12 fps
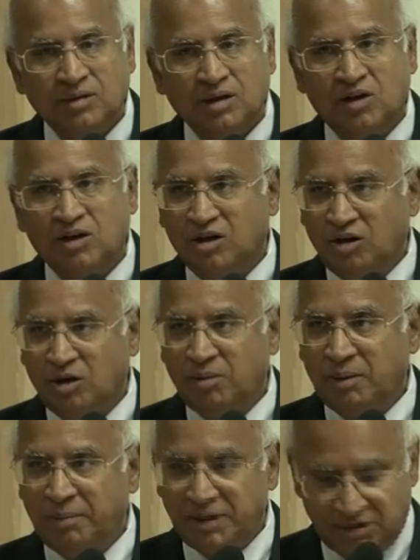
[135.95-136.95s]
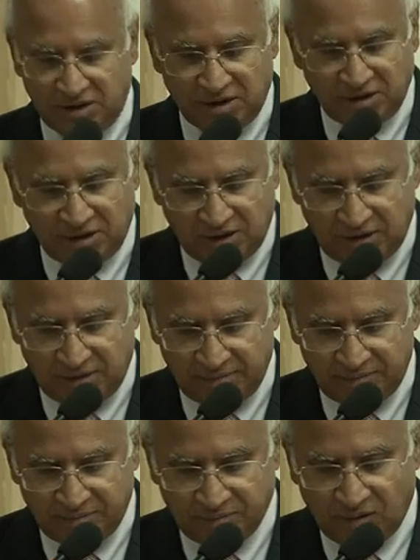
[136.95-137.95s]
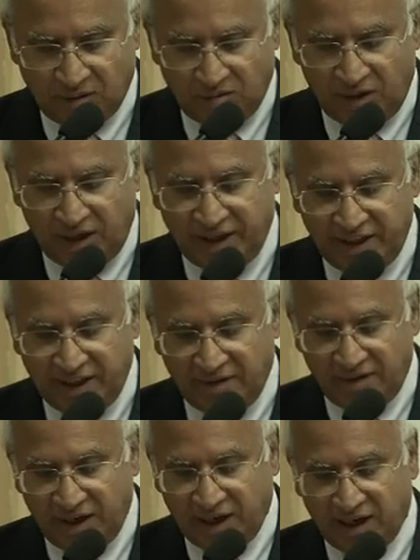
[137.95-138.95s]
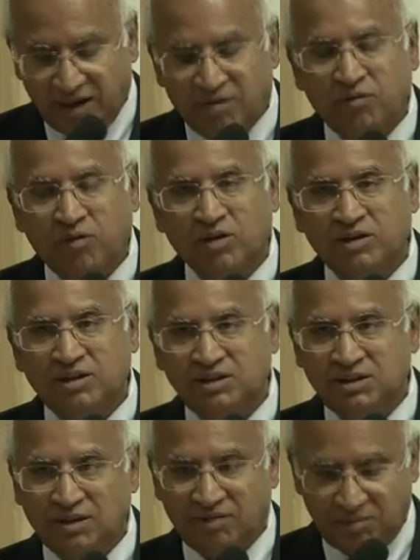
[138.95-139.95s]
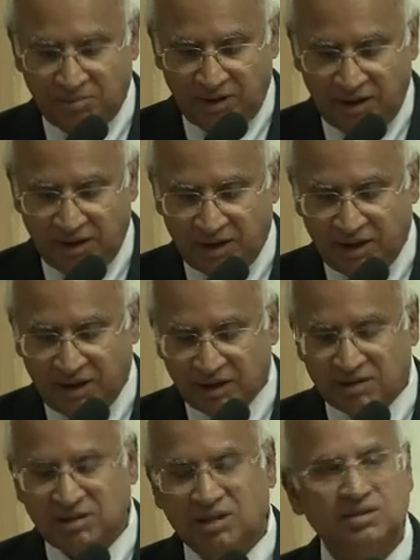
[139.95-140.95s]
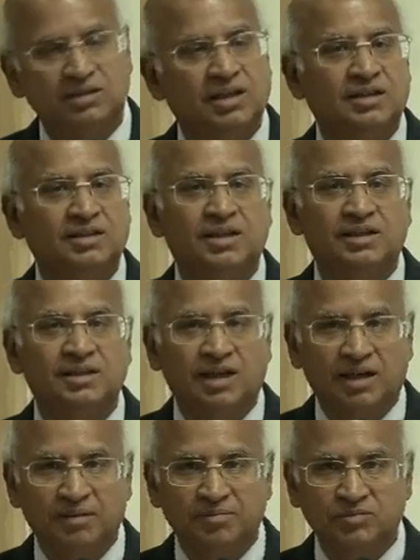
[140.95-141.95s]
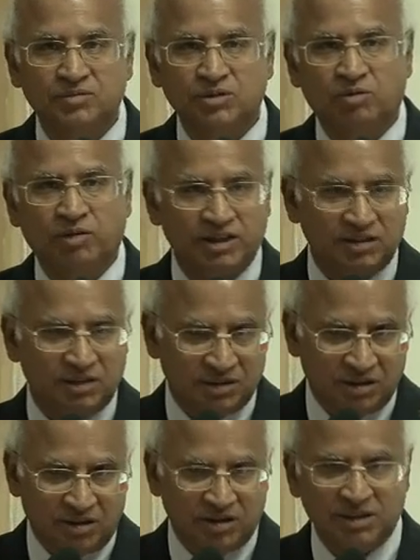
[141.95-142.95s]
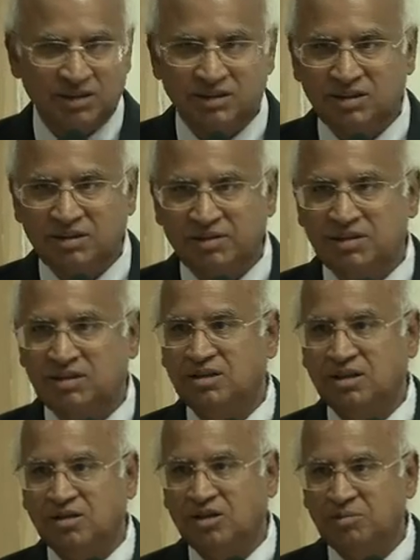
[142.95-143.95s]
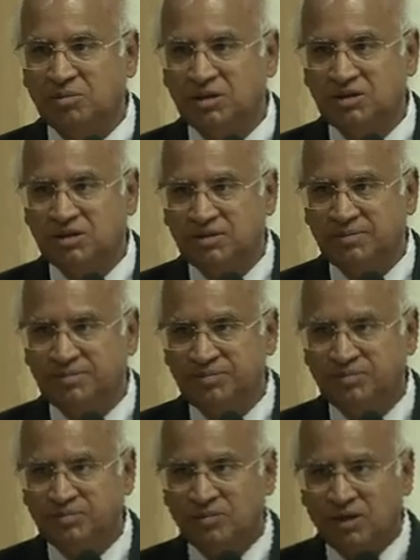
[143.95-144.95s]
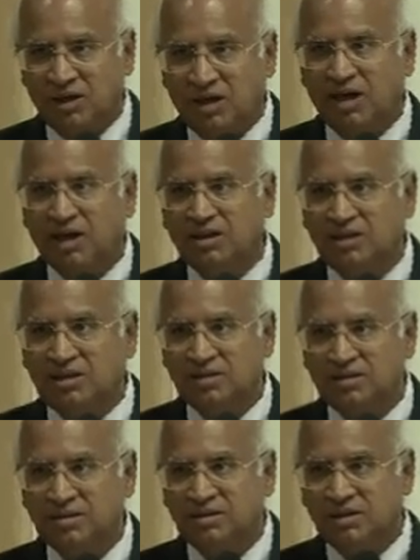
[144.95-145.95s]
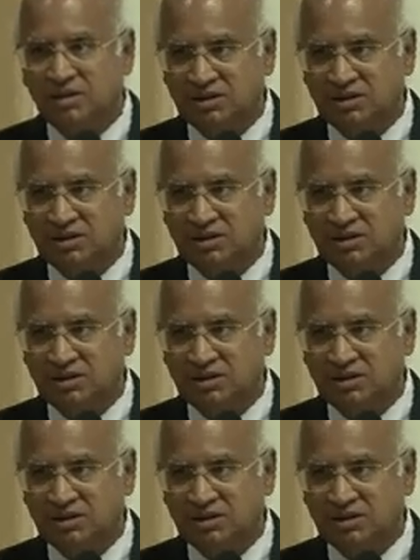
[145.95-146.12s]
on a global basis, while India will have 47 million excess at that time. So one is a shortage in the Western economies and a